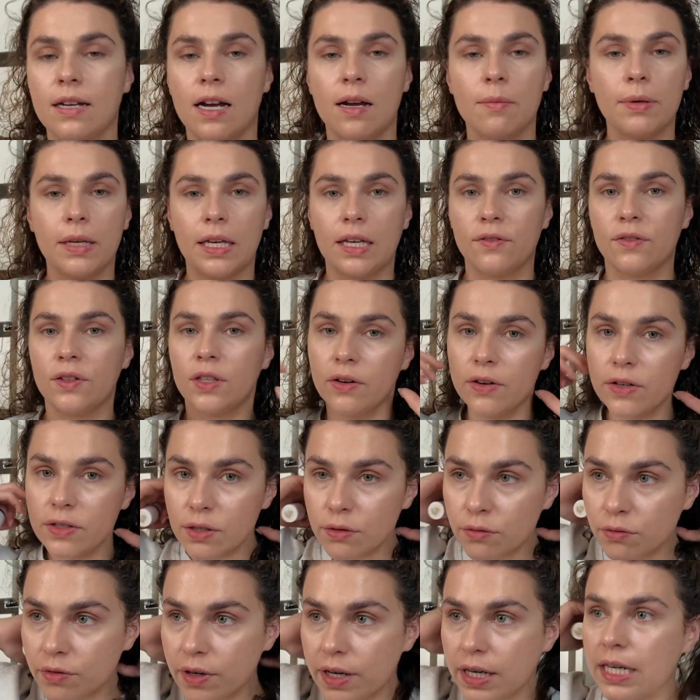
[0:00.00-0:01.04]
up, even though it's a
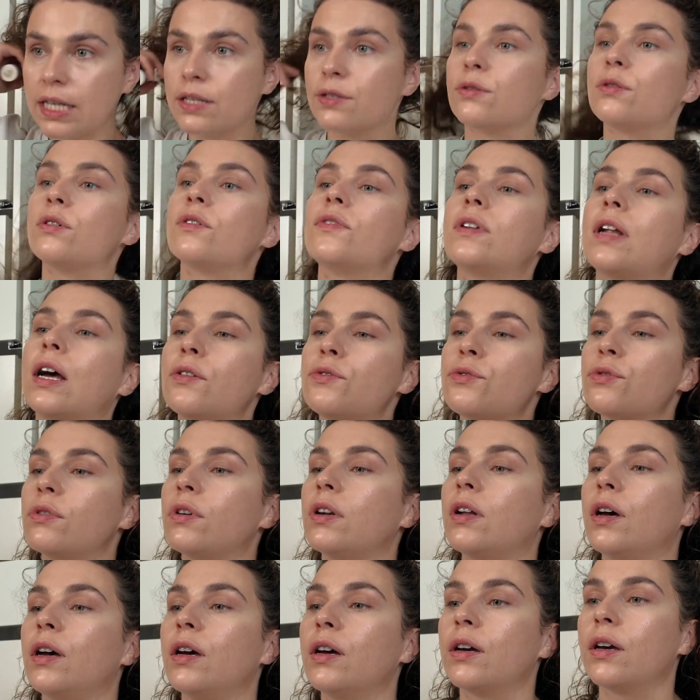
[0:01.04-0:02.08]
really sort of natural
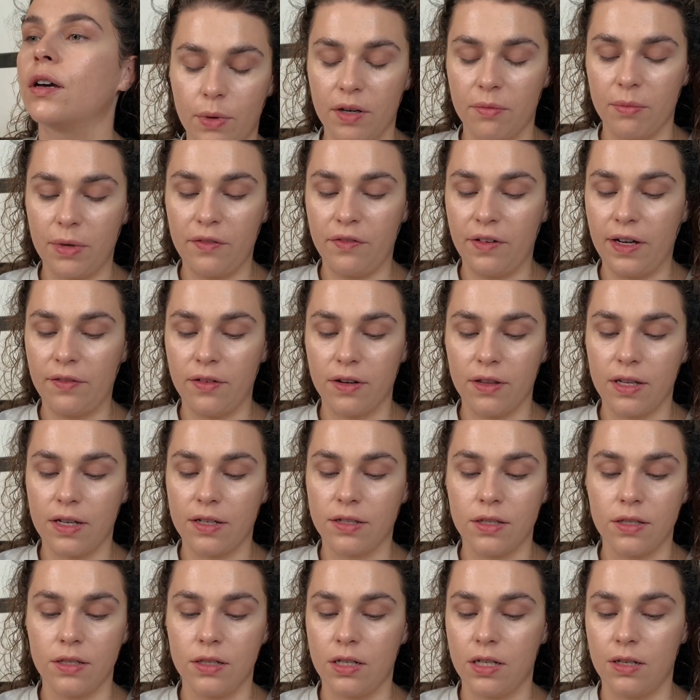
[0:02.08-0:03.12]
look, one of my favourite
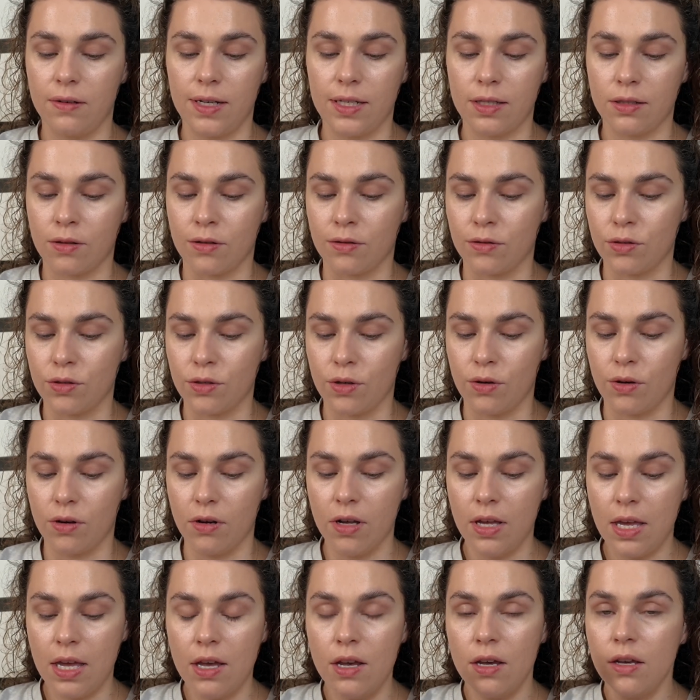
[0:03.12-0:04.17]
things to do is contour
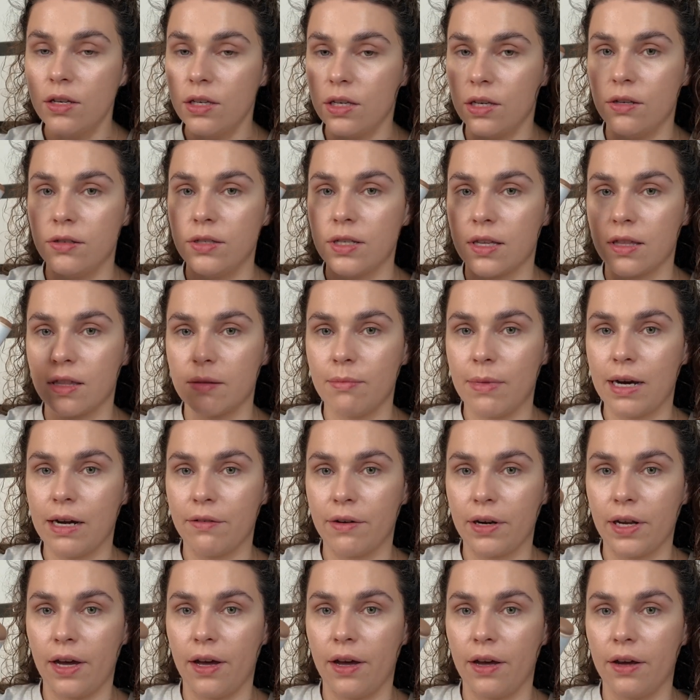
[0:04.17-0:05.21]
using the
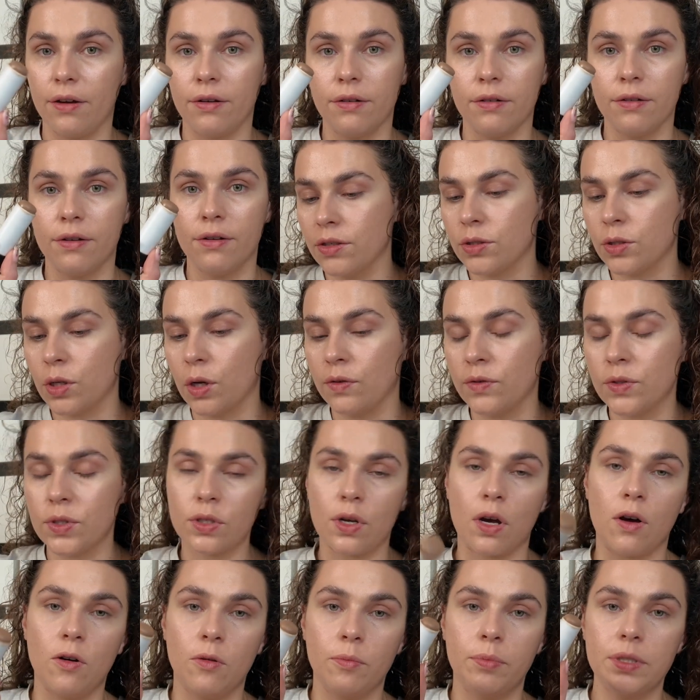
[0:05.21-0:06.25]
Mario Soft
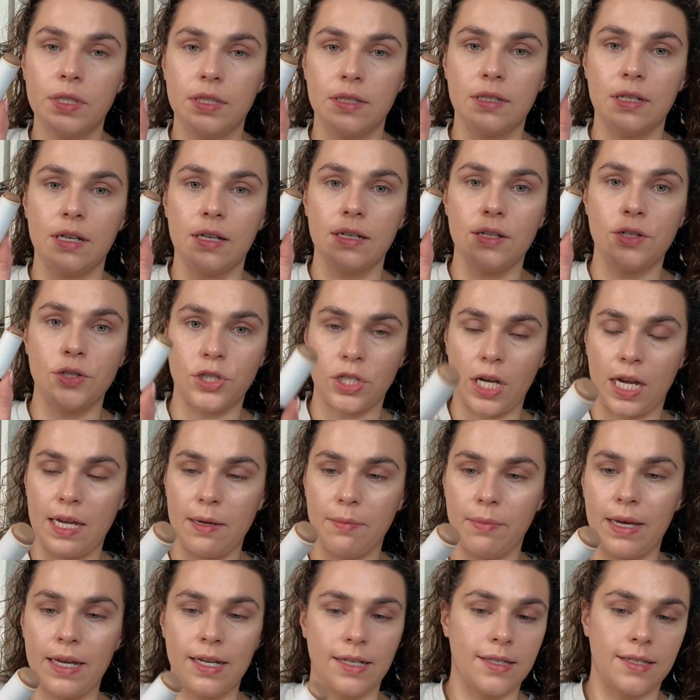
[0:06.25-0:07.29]
Sculpt
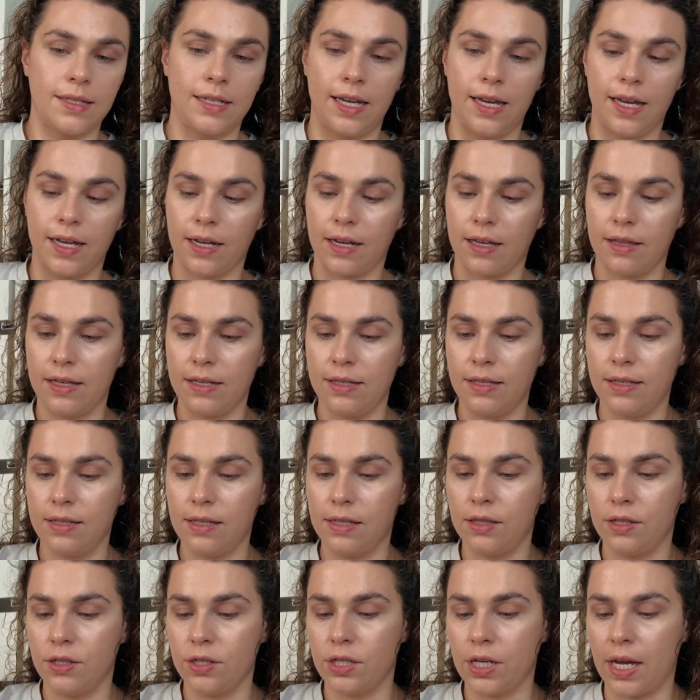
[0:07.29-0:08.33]
Shaping Stick. This is
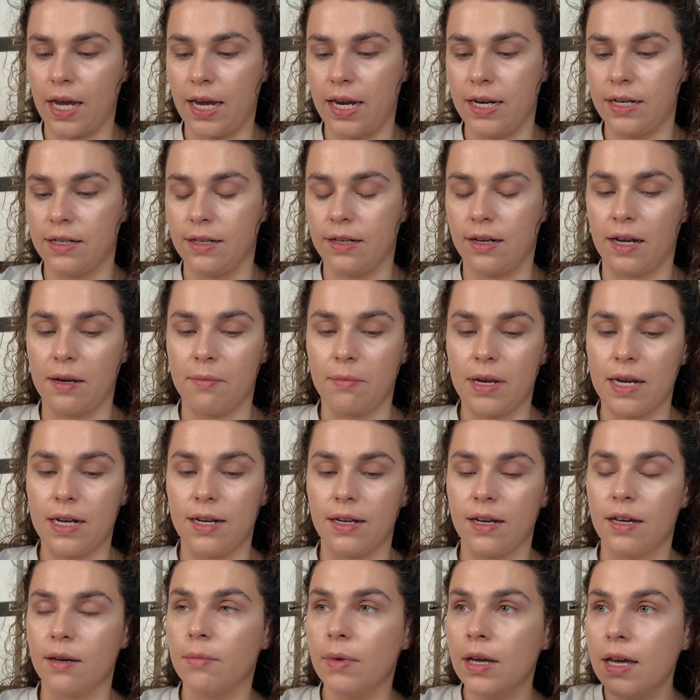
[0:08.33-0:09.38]
in the shade Light
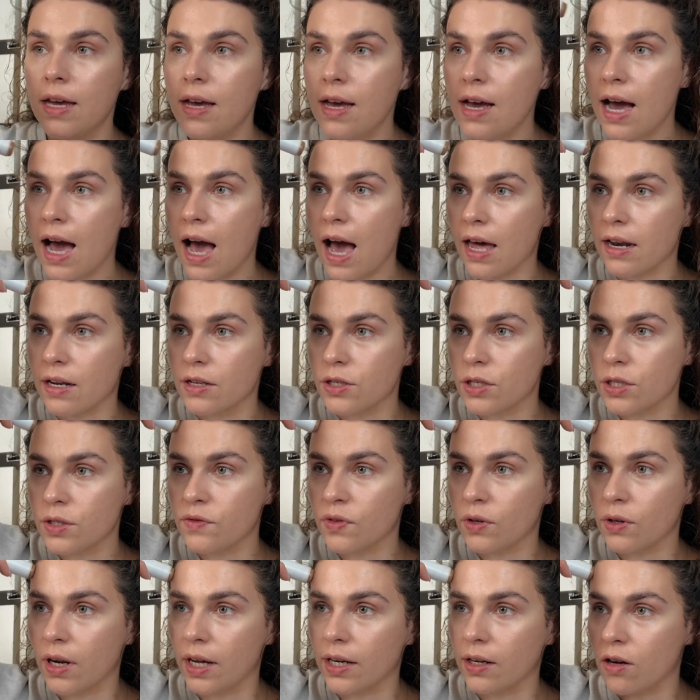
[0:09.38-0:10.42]
Medium, and I just
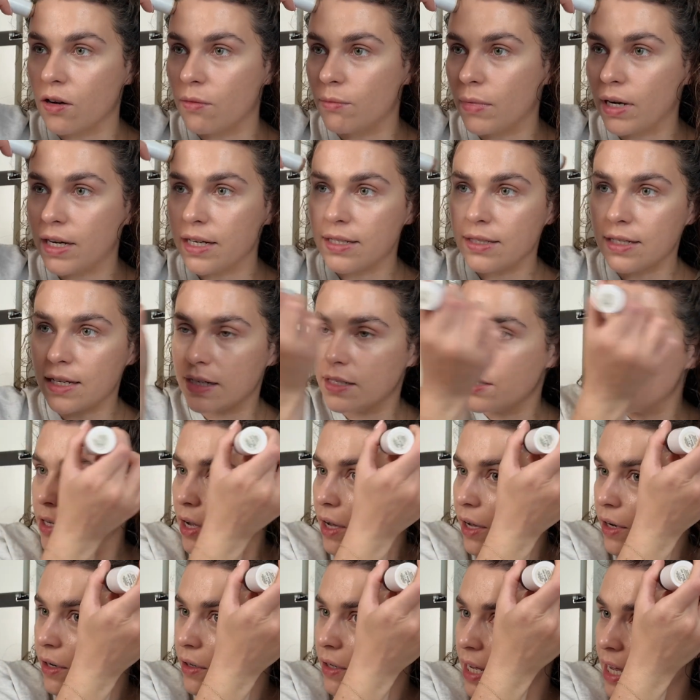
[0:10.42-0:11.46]
feel like on my skin
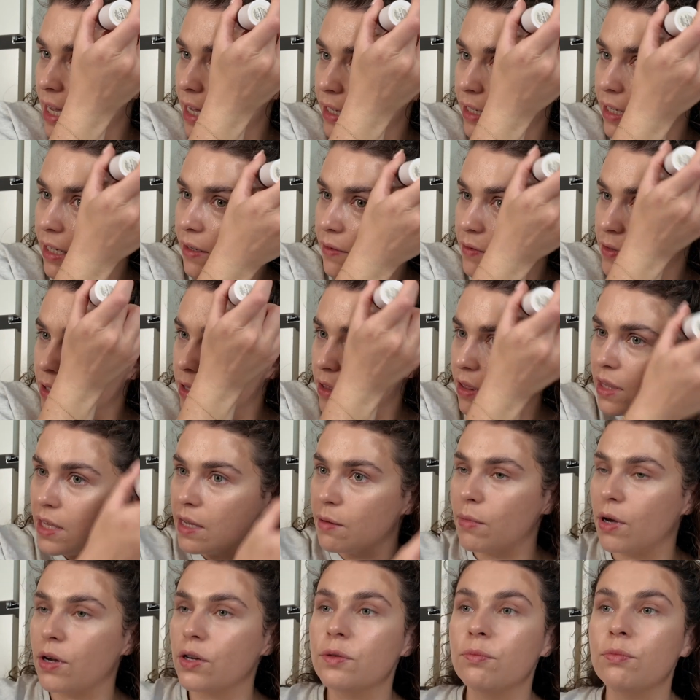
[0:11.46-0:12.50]
tone it gives the
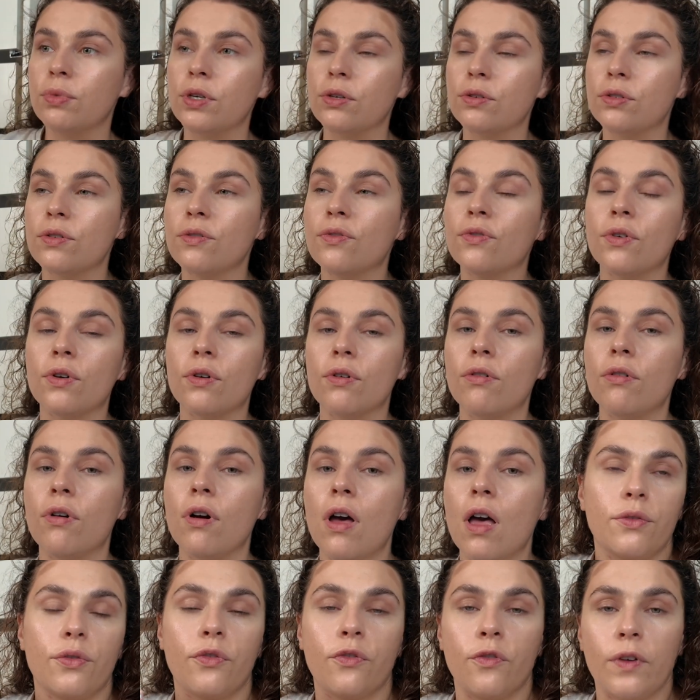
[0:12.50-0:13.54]
most beautiful
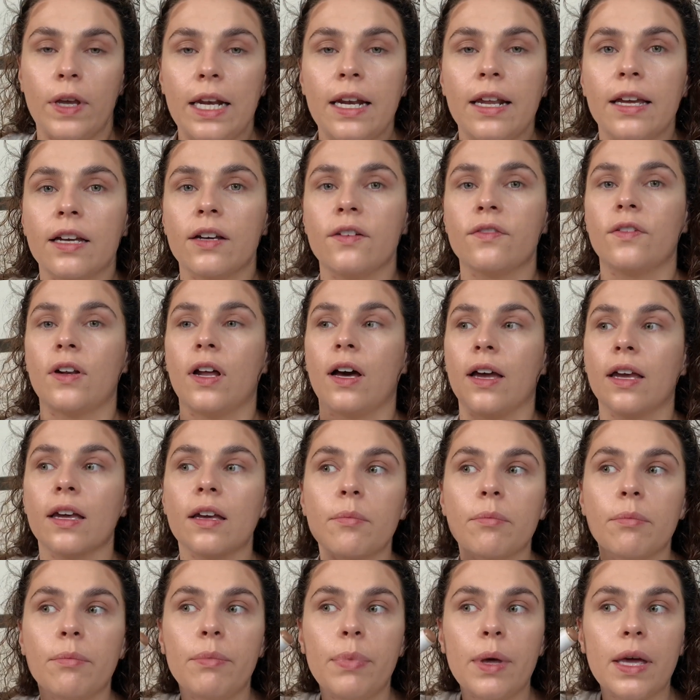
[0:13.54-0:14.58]
feeling of like
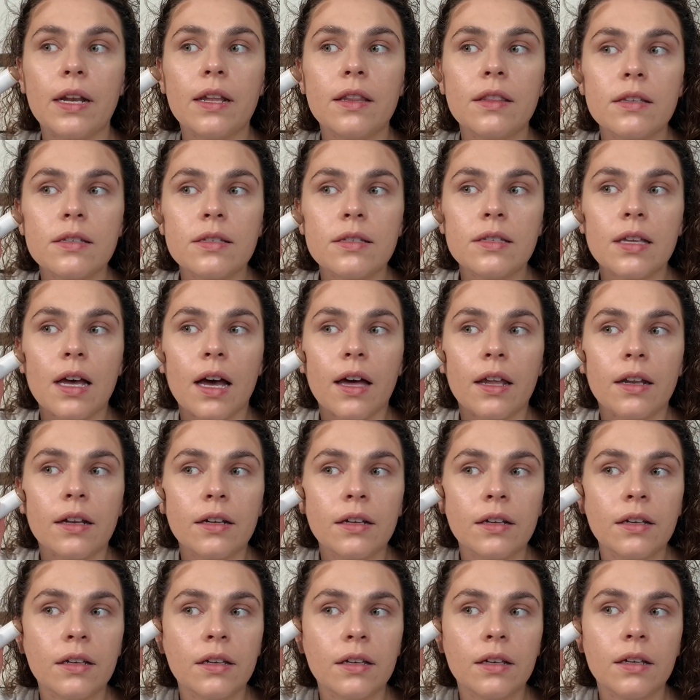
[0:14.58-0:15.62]
being in the sun,